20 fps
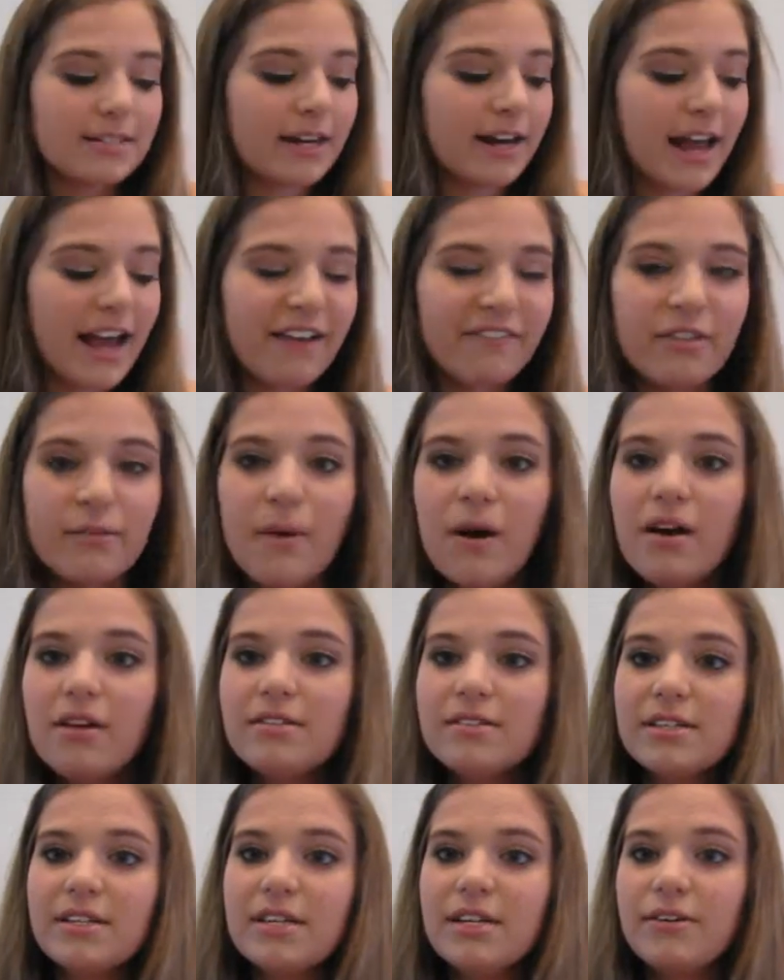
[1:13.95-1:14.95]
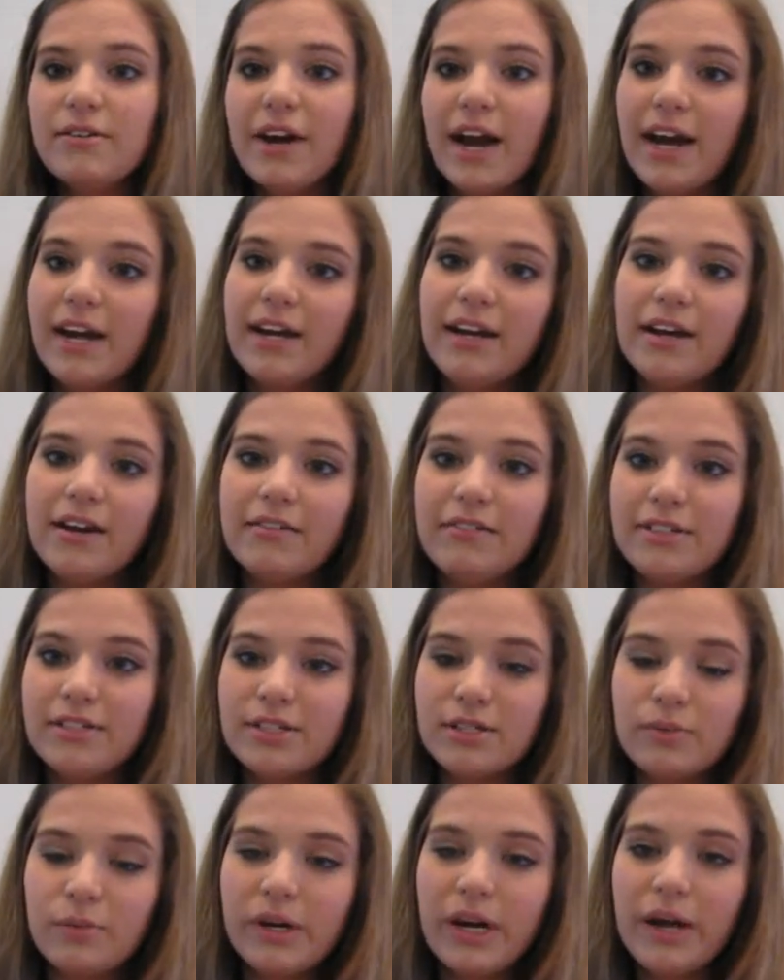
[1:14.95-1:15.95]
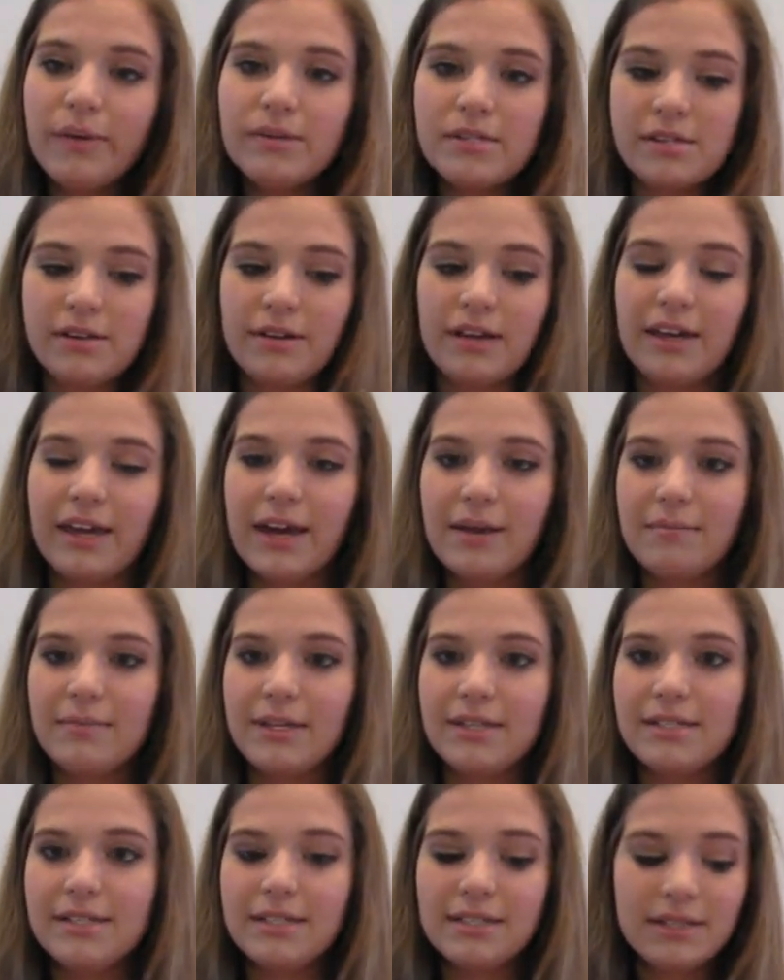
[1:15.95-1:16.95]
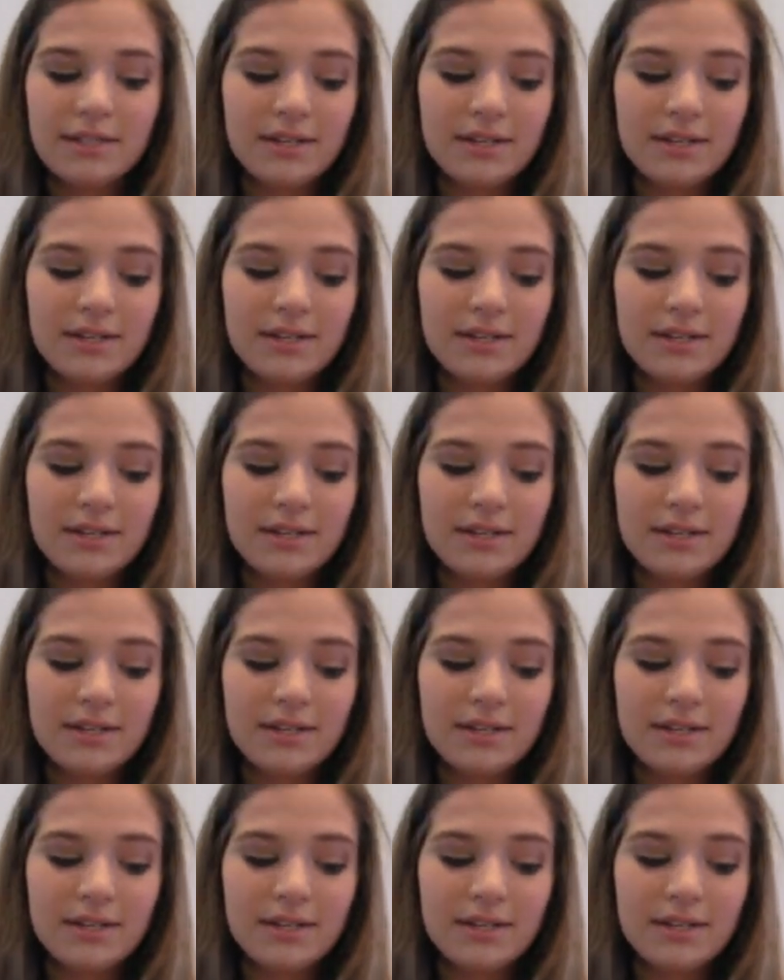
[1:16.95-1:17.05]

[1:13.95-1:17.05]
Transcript: And I have them all sitting right here. This is what I was looking at because